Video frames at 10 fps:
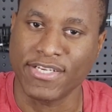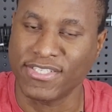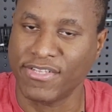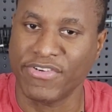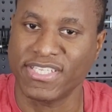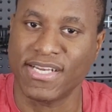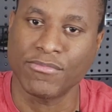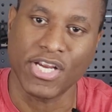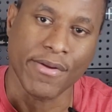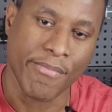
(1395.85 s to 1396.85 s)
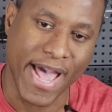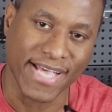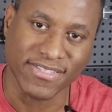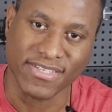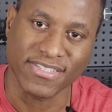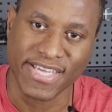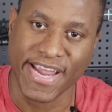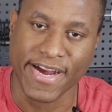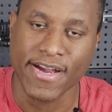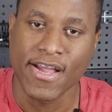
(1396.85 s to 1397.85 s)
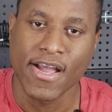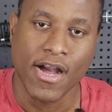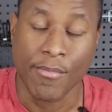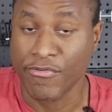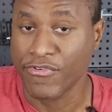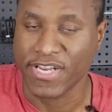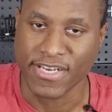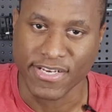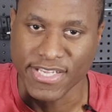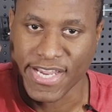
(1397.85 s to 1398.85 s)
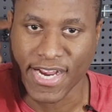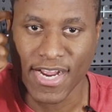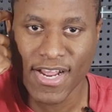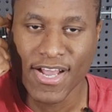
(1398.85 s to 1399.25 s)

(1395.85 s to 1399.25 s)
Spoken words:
the certificates that I'm trying to pass this year or before the end of the year.